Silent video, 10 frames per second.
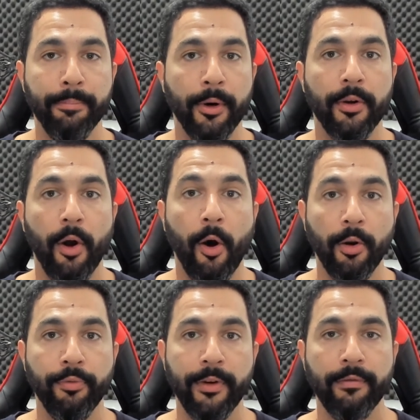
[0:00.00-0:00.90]
put
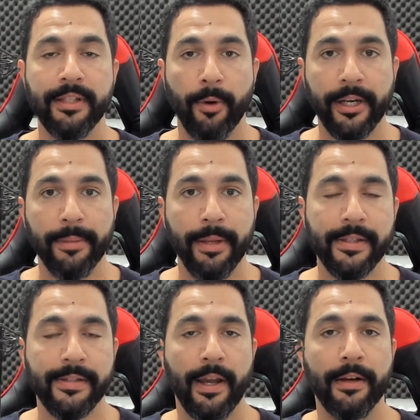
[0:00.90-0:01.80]
all three of these
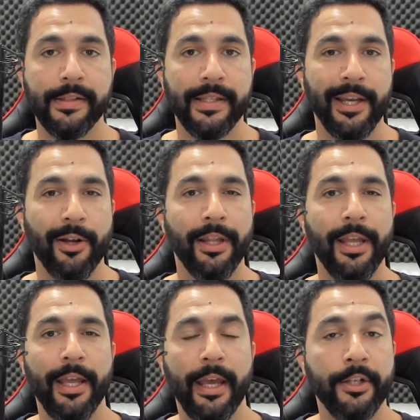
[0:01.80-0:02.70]
marketplaces on a scale
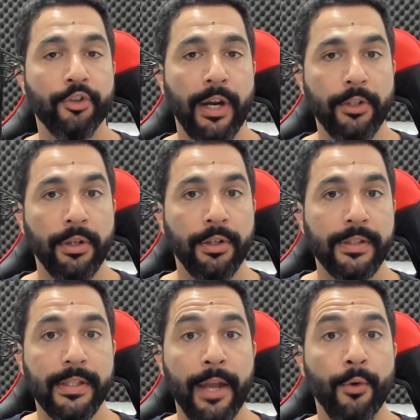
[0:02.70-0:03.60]
and try to
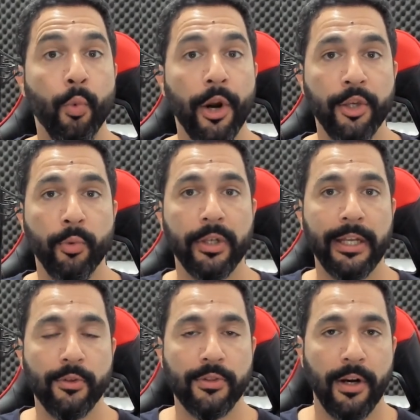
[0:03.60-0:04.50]
understand where you would
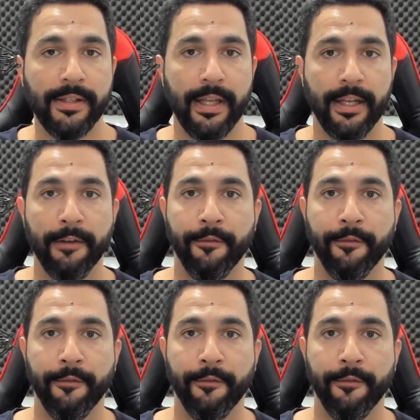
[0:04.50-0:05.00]
like to start selling